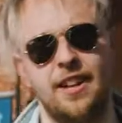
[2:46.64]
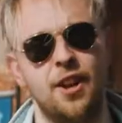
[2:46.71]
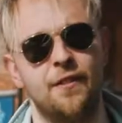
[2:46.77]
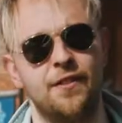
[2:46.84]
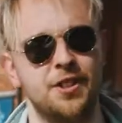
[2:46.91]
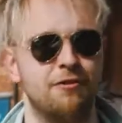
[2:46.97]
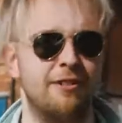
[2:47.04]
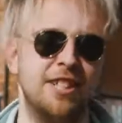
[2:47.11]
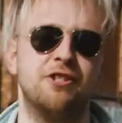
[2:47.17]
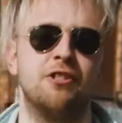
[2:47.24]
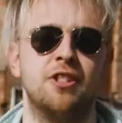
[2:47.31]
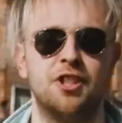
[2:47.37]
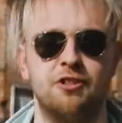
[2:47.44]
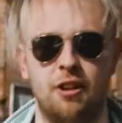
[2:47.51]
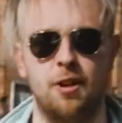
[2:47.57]
enough is a
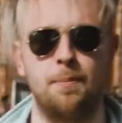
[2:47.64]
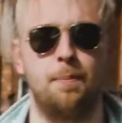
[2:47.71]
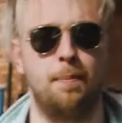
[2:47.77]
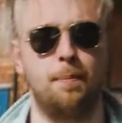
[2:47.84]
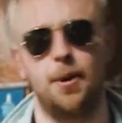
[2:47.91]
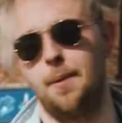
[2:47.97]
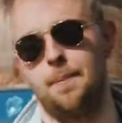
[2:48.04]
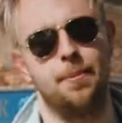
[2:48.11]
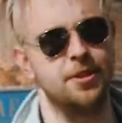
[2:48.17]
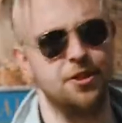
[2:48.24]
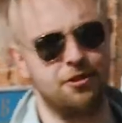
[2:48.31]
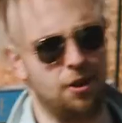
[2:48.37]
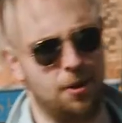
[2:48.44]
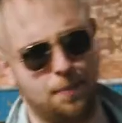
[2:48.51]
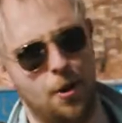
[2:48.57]
restaurant stroke pub
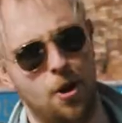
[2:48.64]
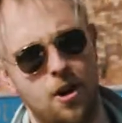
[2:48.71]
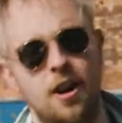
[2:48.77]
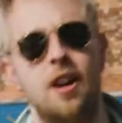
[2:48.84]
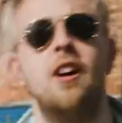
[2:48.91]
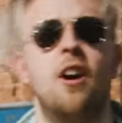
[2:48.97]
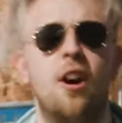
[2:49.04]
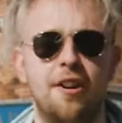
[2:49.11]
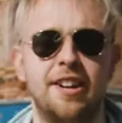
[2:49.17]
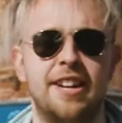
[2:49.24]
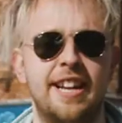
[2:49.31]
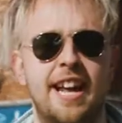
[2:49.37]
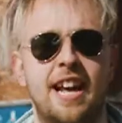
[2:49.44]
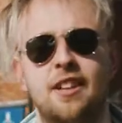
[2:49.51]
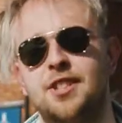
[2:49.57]
stroke bar on the
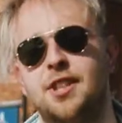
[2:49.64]
canal,